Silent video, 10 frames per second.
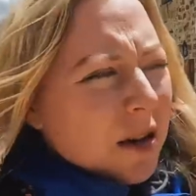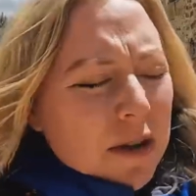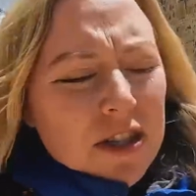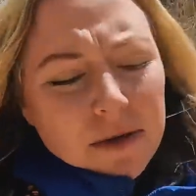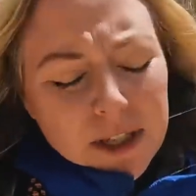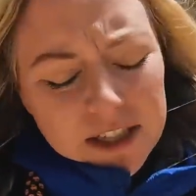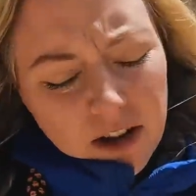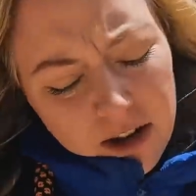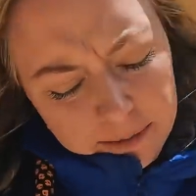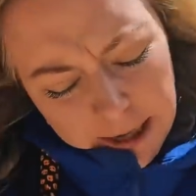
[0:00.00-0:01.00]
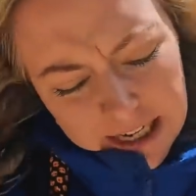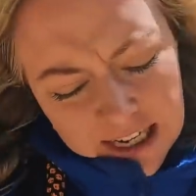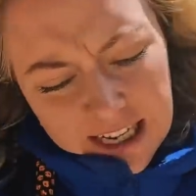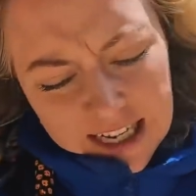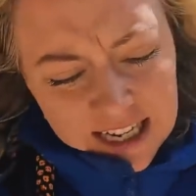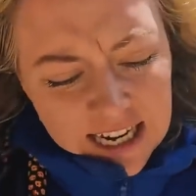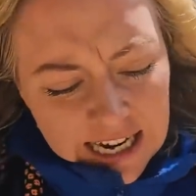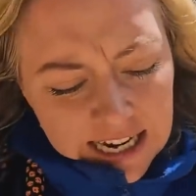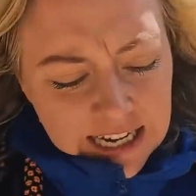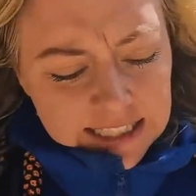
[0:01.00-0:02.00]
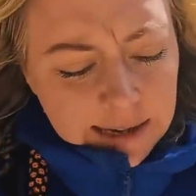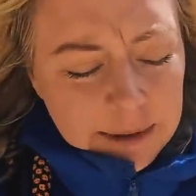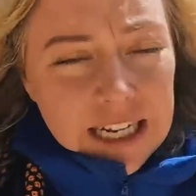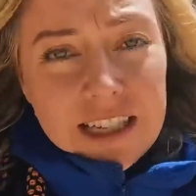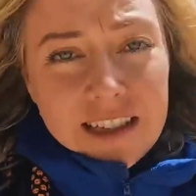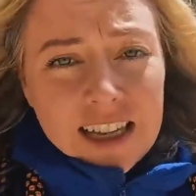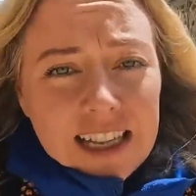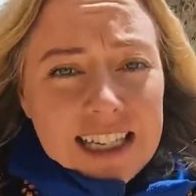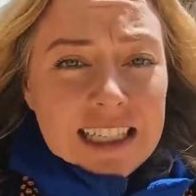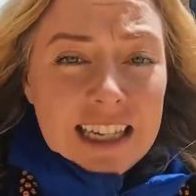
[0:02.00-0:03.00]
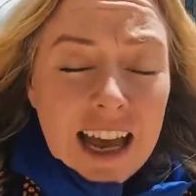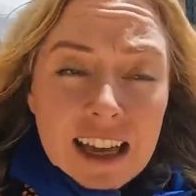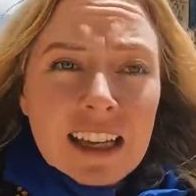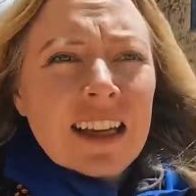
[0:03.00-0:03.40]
not quite sure what it's called, but as I'm getting to Galicia,